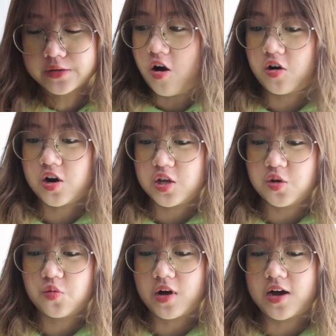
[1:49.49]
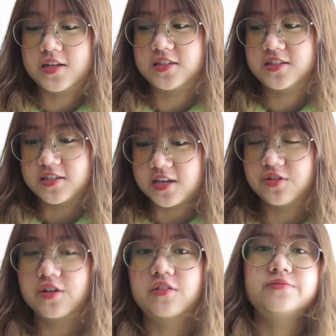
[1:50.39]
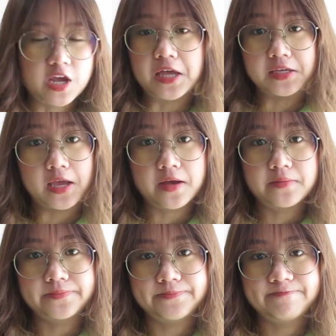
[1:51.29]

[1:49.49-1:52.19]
Are you a single? I am.